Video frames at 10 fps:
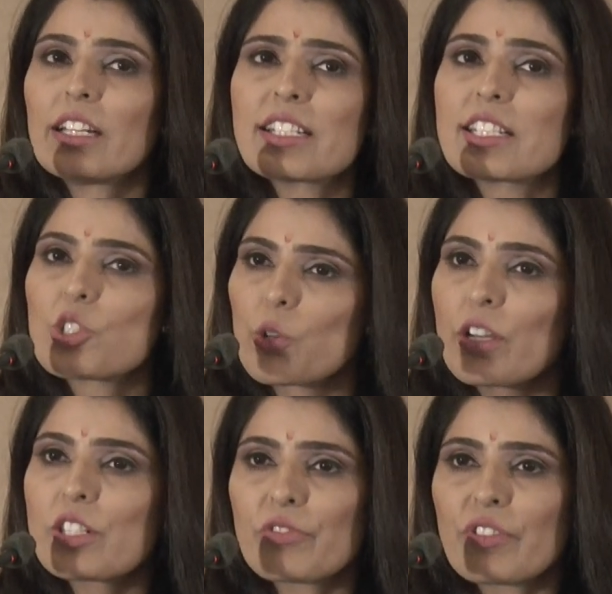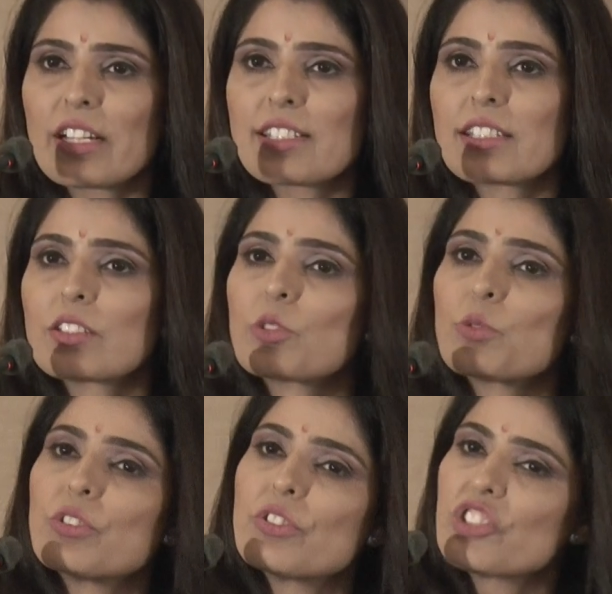it's a choice of us
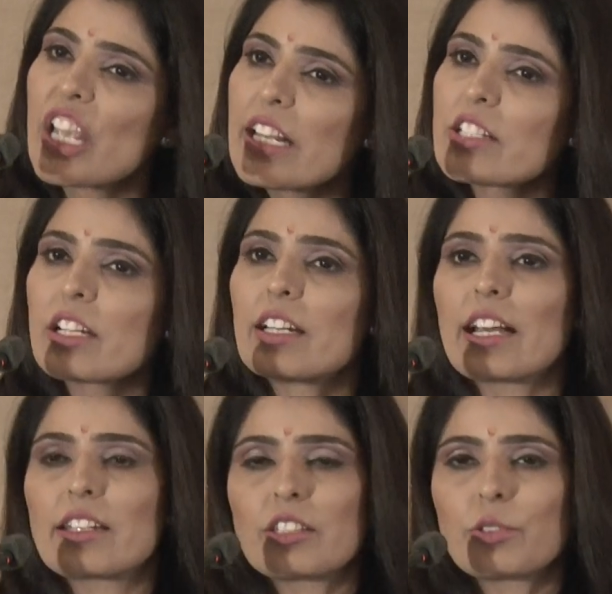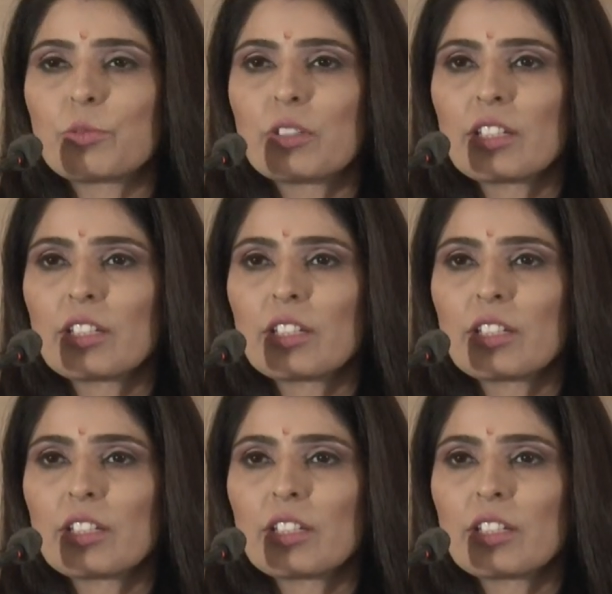to change our attitude.